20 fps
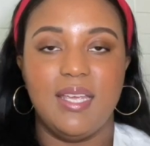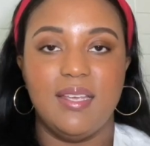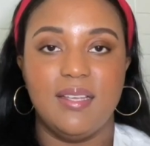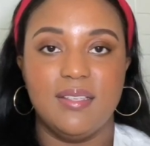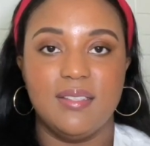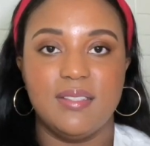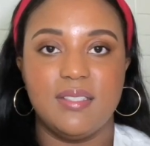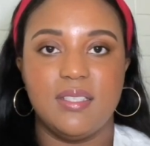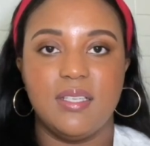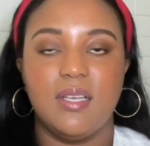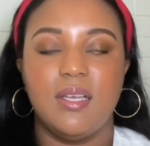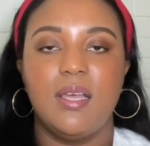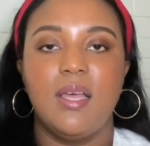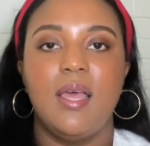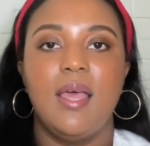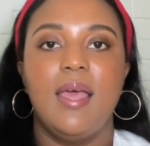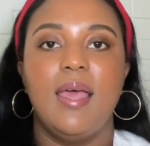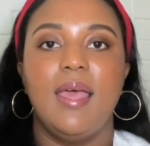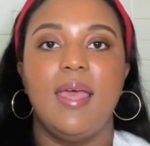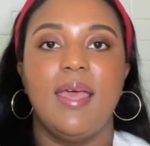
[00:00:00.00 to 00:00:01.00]
is an
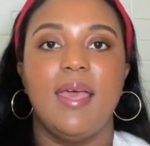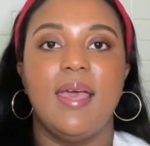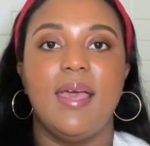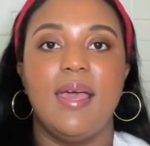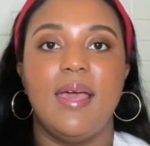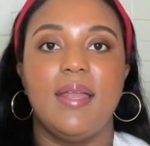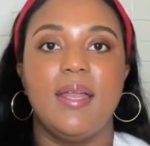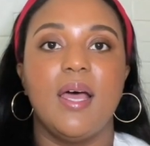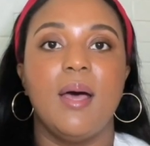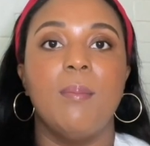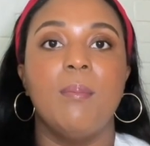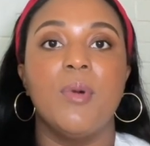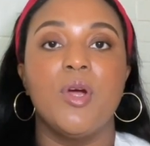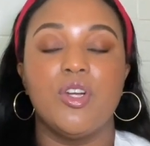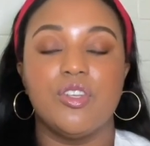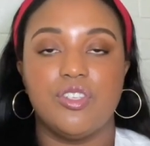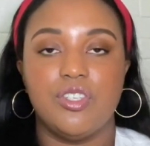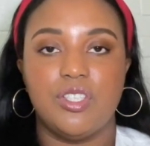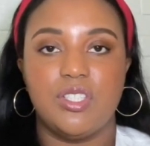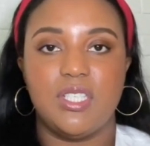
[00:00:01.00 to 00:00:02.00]

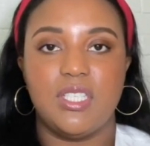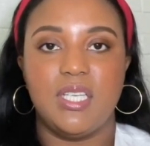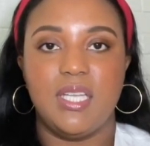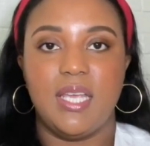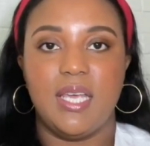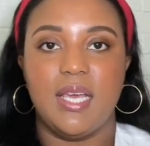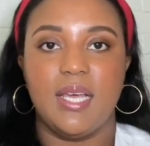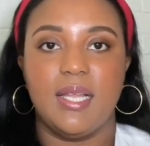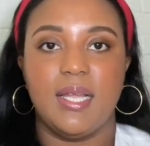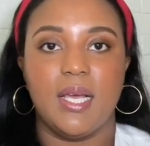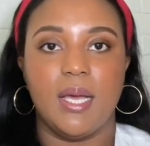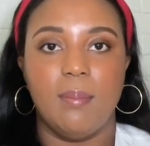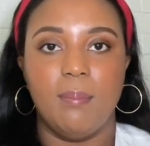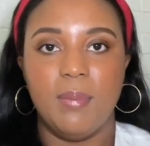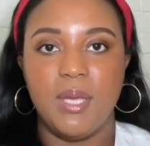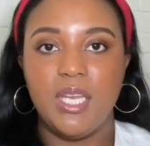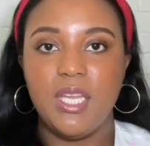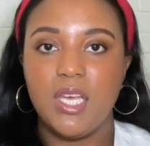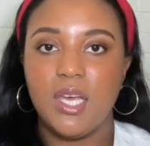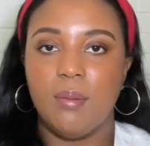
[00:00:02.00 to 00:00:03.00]
emergency kit, like a
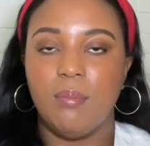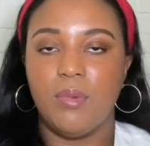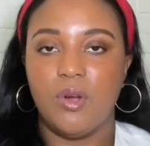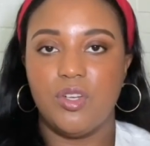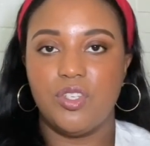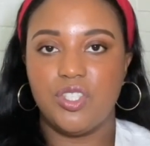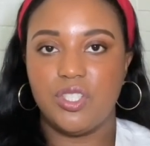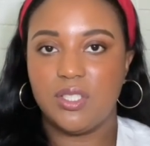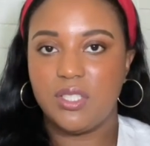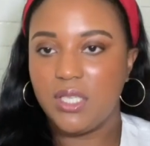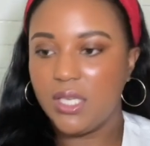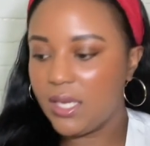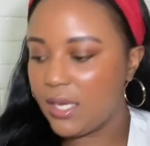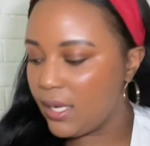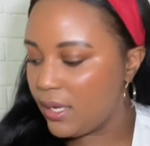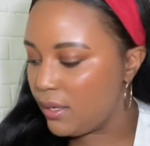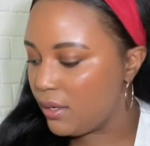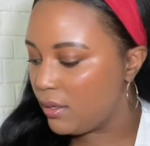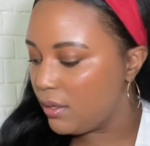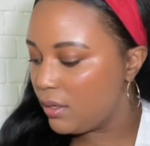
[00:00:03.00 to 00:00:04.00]
mini emergency
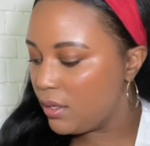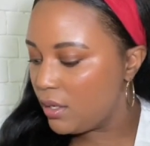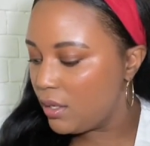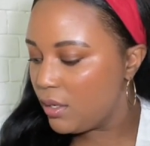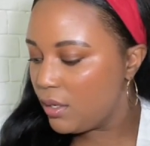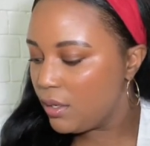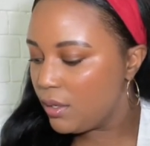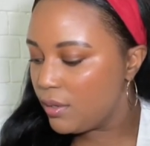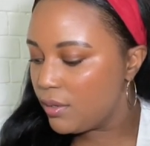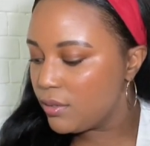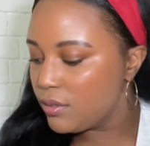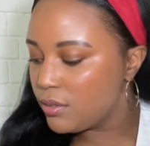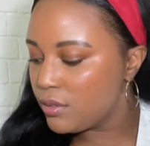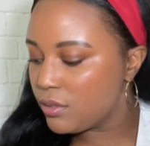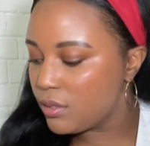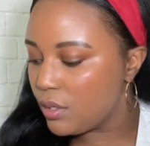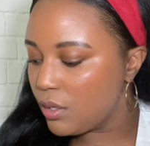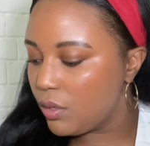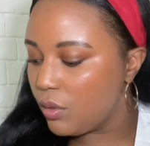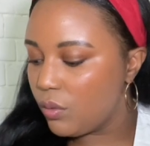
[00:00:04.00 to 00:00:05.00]
kit.
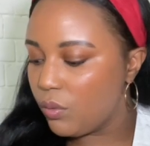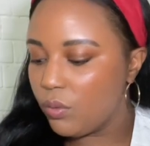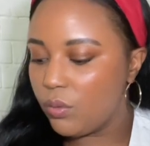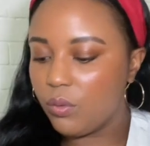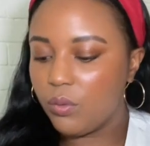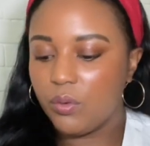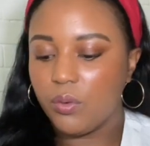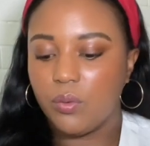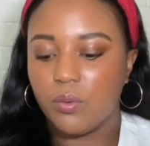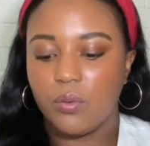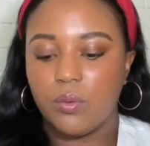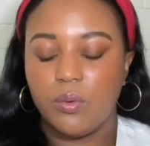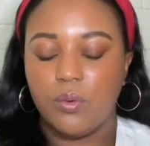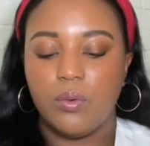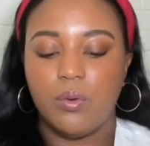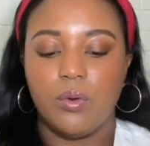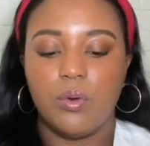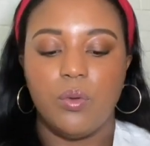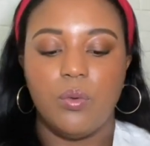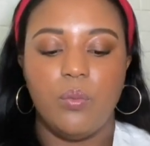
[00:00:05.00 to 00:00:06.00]
So
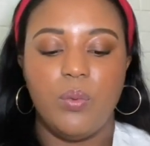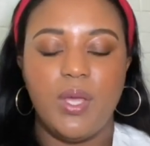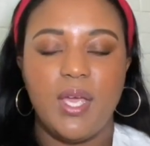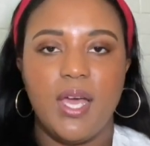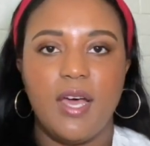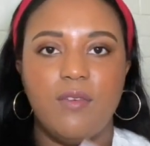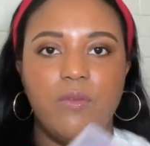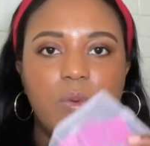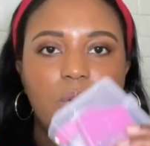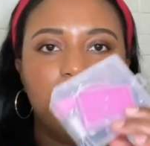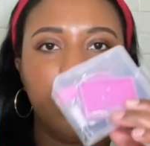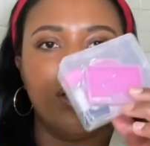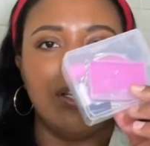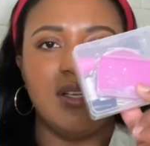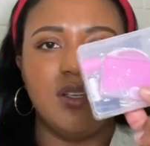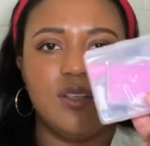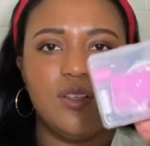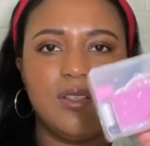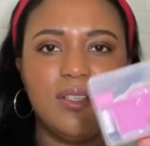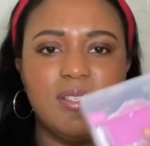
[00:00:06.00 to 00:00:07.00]
we have
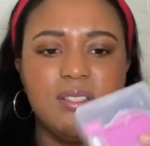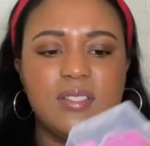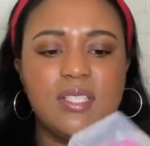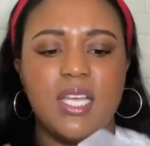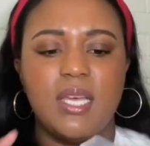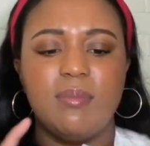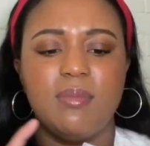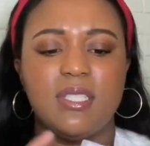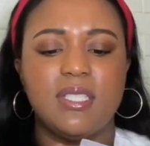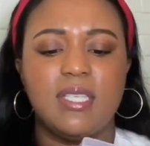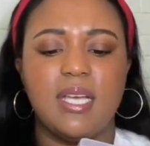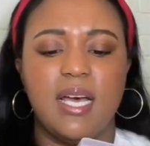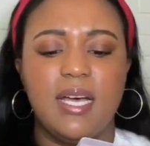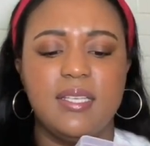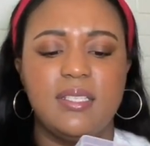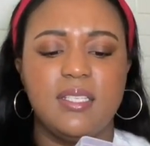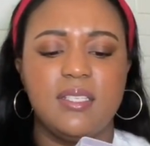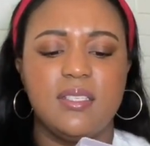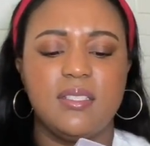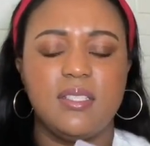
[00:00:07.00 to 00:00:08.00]
one the same
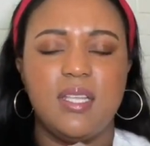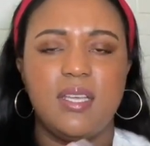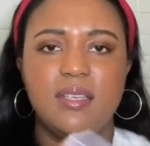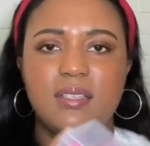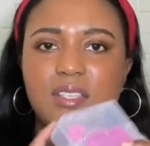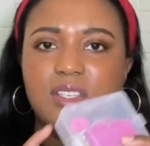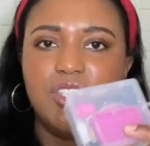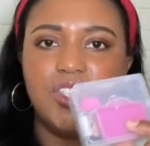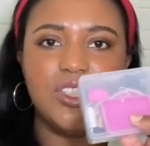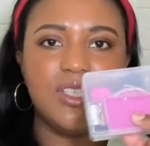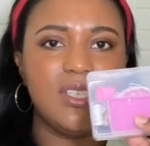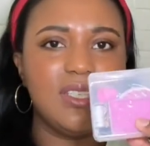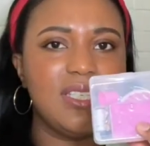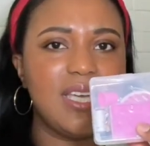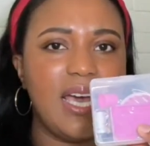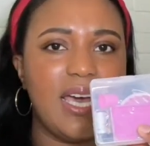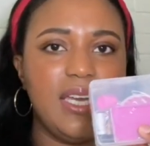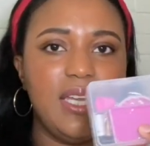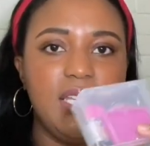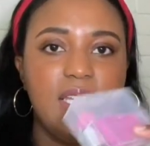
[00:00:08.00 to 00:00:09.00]
size as this. It's just a
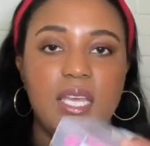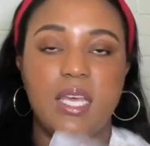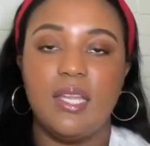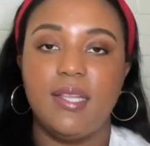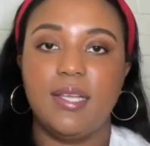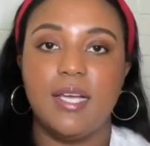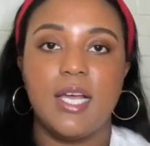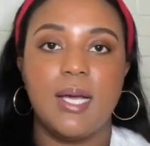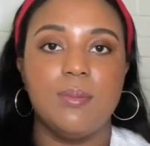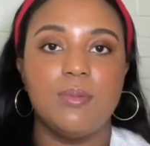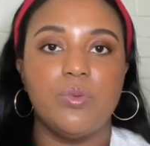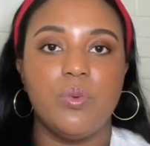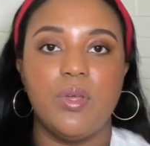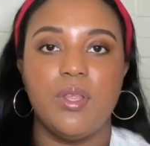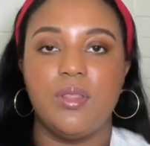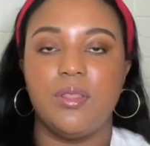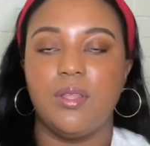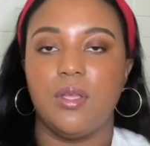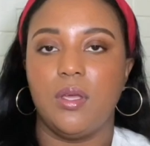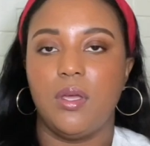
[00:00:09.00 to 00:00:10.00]
tiny kit that comes
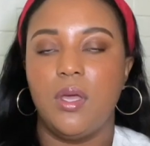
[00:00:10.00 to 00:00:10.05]
with